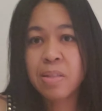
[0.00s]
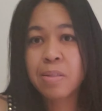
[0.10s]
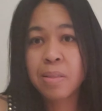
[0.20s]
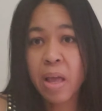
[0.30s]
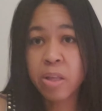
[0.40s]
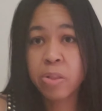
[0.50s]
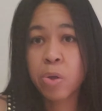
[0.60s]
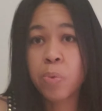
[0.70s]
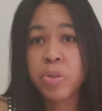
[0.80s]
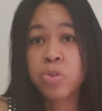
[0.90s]
it's like
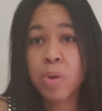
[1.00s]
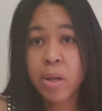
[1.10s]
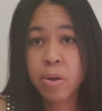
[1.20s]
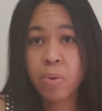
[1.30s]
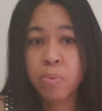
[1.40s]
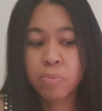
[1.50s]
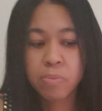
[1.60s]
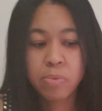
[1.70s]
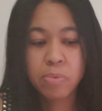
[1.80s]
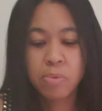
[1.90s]
liquid Drano
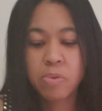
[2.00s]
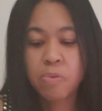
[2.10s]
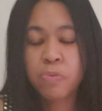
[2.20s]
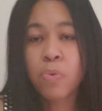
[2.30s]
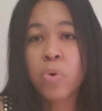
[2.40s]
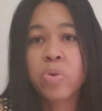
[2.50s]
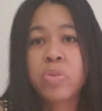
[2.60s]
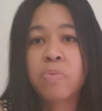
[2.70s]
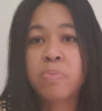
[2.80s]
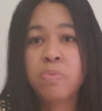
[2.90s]
for
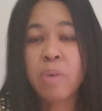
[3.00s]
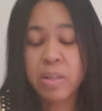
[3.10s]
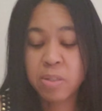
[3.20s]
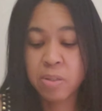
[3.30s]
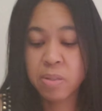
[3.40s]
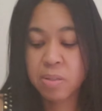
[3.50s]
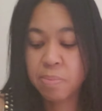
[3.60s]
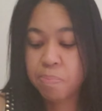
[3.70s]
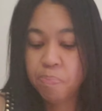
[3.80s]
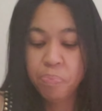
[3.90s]
the vessels.
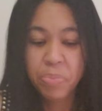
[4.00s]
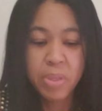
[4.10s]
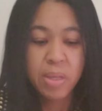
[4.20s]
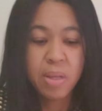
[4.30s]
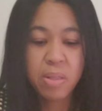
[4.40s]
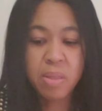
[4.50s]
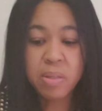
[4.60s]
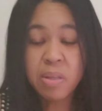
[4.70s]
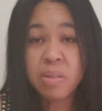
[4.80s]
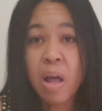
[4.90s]

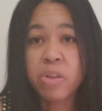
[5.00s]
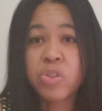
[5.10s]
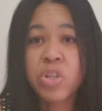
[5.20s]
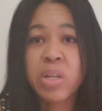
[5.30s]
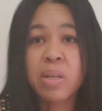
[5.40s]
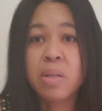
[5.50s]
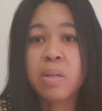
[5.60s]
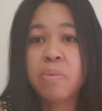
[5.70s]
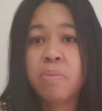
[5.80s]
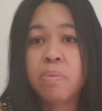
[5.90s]
This is actually
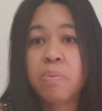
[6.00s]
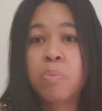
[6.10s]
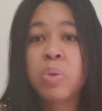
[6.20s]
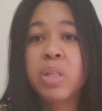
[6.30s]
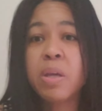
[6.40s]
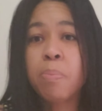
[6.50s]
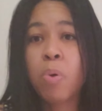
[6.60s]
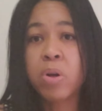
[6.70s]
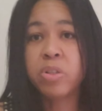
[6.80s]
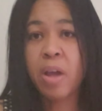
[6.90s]
really
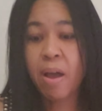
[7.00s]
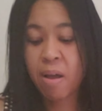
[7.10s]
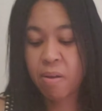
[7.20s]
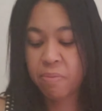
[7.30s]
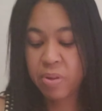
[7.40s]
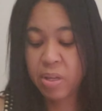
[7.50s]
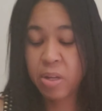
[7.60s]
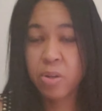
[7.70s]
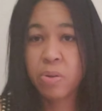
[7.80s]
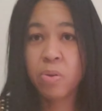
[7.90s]
important to have
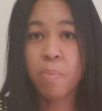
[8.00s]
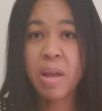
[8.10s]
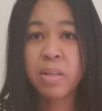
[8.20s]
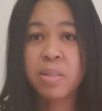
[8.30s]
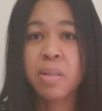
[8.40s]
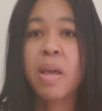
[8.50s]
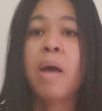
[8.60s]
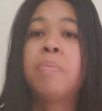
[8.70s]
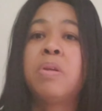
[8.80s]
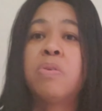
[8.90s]
in your medicine
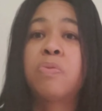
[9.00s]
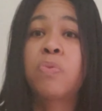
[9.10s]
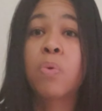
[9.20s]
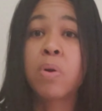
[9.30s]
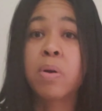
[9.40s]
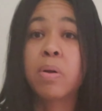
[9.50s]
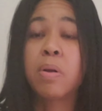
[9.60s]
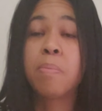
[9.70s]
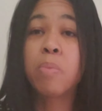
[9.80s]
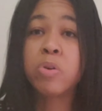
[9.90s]
cabinet for
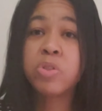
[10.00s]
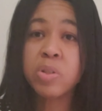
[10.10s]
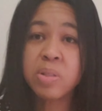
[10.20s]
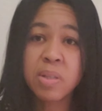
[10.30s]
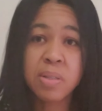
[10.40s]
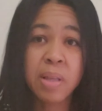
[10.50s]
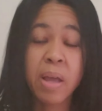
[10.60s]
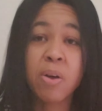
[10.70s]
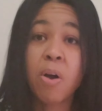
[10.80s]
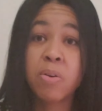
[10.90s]
emergencies
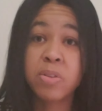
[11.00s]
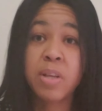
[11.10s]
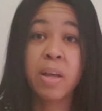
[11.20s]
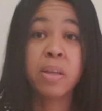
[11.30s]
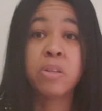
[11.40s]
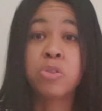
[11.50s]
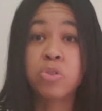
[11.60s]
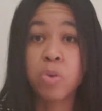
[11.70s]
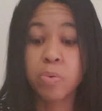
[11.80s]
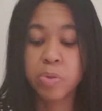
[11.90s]
like heart attack and
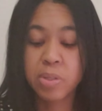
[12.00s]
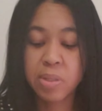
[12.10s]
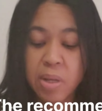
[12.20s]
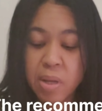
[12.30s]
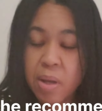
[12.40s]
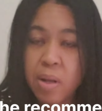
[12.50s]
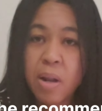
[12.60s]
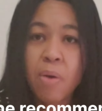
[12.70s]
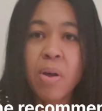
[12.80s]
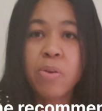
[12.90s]
strokes.
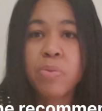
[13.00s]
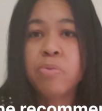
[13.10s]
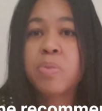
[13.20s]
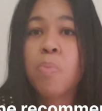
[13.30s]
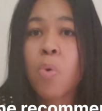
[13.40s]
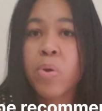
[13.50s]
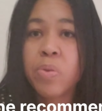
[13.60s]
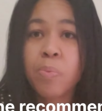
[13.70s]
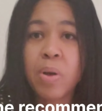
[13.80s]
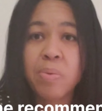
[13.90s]
Now, I know there's more
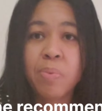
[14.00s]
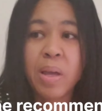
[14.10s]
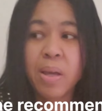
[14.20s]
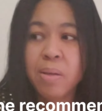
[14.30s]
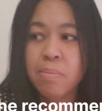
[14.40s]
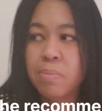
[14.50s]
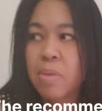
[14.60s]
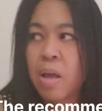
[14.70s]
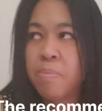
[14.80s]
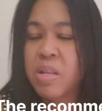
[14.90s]
than one way.
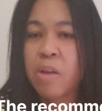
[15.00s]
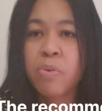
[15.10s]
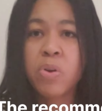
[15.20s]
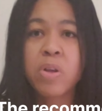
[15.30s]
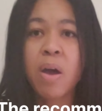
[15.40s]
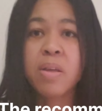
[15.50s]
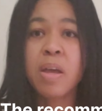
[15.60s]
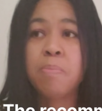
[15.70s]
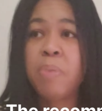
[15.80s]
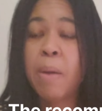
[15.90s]
I mean, I've heard
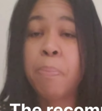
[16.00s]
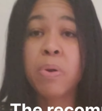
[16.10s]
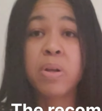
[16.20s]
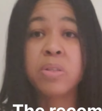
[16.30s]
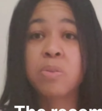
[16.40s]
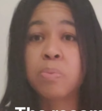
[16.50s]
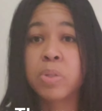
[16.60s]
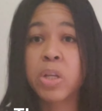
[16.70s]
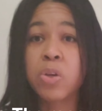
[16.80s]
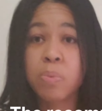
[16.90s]
cayenne pepper is a
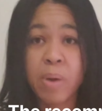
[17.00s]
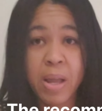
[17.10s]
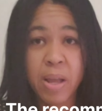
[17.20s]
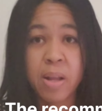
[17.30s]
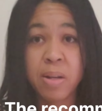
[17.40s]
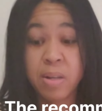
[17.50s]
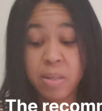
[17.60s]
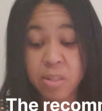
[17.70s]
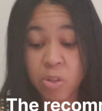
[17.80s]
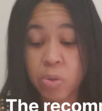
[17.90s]
really good way, and it
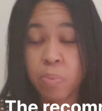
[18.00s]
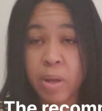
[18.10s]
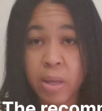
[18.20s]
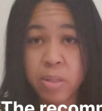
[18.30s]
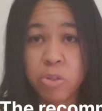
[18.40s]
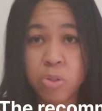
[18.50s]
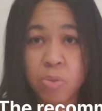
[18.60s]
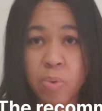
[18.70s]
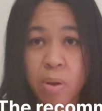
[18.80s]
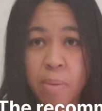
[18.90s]
is a good way
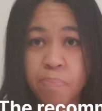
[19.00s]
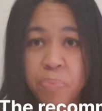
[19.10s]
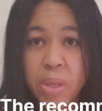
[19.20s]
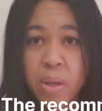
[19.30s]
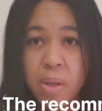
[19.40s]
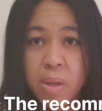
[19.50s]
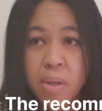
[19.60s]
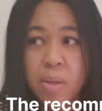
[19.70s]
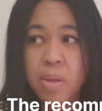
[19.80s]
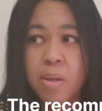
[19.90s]
to
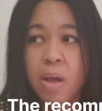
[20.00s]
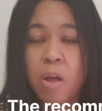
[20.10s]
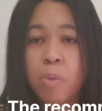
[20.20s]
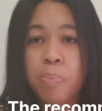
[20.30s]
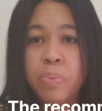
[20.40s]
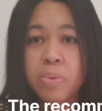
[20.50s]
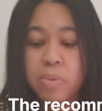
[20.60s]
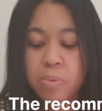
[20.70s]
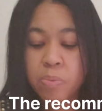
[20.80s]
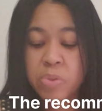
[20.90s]
help
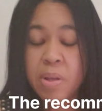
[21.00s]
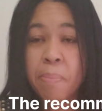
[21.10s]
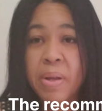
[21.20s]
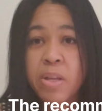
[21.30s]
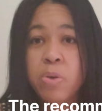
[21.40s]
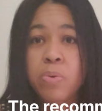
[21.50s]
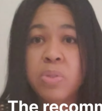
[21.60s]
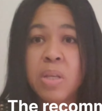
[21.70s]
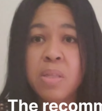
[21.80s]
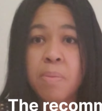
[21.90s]
somebody
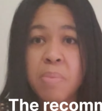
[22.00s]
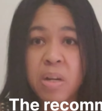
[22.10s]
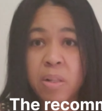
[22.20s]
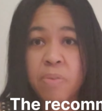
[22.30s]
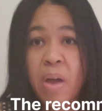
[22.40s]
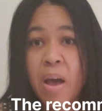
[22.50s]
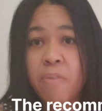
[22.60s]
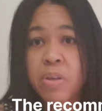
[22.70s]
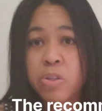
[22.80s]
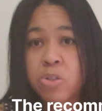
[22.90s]
who's in the middle of
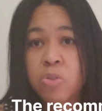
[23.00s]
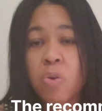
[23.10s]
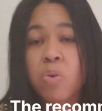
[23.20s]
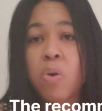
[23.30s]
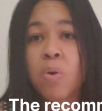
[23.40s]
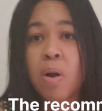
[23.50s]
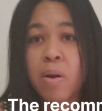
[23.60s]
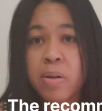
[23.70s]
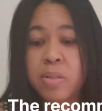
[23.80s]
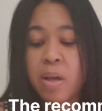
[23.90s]
having a stroke or a
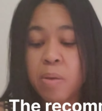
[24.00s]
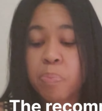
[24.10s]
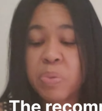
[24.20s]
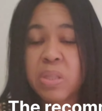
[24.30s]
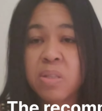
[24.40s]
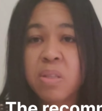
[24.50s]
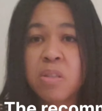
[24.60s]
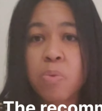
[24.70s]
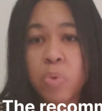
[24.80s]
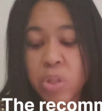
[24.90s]
heart attack. But this is
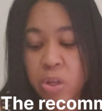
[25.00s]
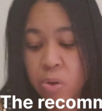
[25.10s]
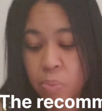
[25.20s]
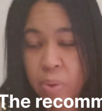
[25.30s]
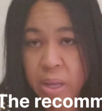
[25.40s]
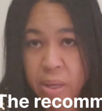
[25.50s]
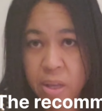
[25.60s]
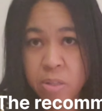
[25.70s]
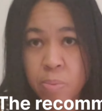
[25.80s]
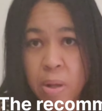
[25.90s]
a really good way
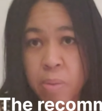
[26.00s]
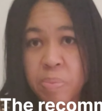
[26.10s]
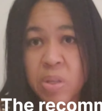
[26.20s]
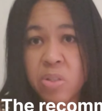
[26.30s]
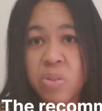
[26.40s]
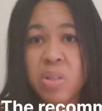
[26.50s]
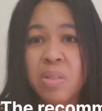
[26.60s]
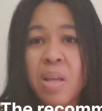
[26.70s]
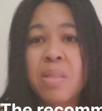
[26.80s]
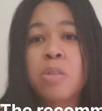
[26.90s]
as well, because you can
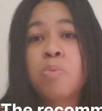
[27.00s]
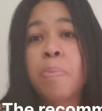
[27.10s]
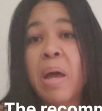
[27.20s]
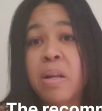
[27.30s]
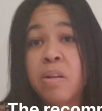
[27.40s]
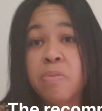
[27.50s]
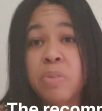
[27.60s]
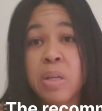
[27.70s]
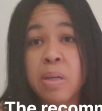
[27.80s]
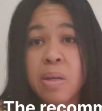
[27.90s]
take this
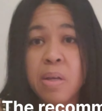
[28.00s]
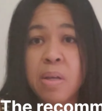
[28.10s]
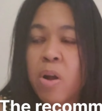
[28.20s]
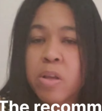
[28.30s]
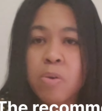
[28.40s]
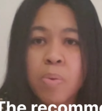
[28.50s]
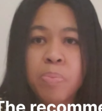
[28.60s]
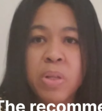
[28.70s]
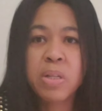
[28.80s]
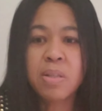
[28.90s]
repetitively.
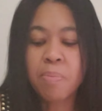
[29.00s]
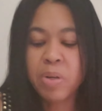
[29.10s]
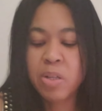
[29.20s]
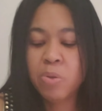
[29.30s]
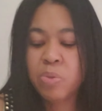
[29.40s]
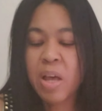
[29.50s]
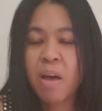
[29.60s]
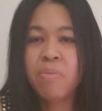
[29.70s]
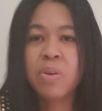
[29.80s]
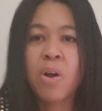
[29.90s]
Arguably, somebody who's
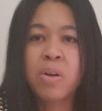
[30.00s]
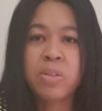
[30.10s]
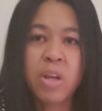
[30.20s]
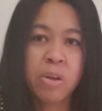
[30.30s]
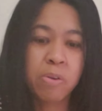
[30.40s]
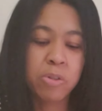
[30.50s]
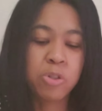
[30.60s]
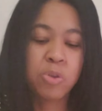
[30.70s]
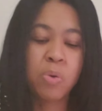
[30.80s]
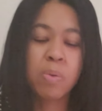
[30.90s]
having a heart attack or a
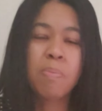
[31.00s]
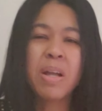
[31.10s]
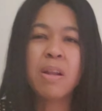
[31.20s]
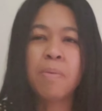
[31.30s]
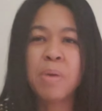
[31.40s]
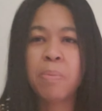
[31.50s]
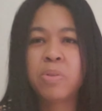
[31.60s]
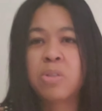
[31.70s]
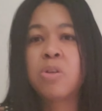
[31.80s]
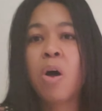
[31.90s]
stroke might not be
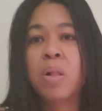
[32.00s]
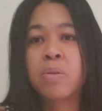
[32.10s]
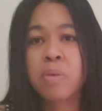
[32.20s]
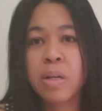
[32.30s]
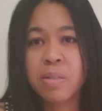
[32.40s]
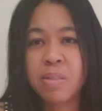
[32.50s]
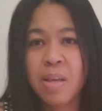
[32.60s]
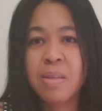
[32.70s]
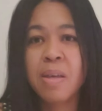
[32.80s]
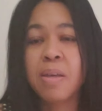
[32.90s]
able to tolerate
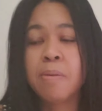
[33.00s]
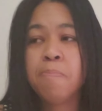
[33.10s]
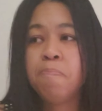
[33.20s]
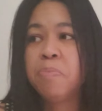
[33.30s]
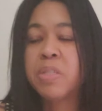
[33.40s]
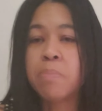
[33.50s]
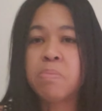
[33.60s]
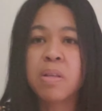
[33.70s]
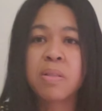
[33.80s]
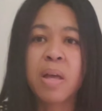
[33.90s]
taking
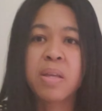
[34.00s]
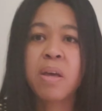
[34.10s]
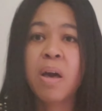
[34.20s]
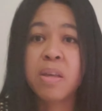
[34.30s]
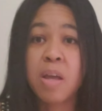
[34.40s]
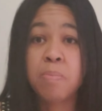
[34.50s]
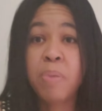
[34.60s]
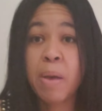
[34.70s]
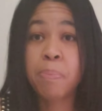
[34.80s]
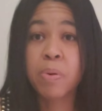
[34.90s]
something like cayenne
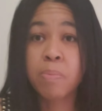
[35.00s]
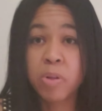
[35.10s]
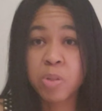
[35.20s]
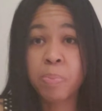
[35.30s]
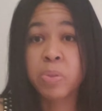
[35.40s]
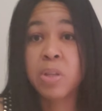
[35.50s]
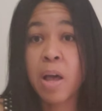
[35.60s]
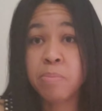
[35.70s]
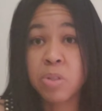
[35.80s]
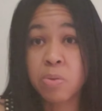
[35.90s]
pepper multiple
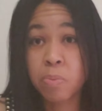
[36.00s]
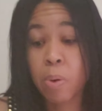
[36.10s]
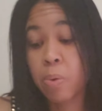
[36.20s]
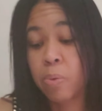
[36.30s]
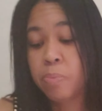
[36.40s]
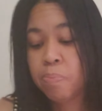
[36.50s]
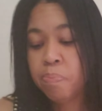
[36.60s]
times in a row.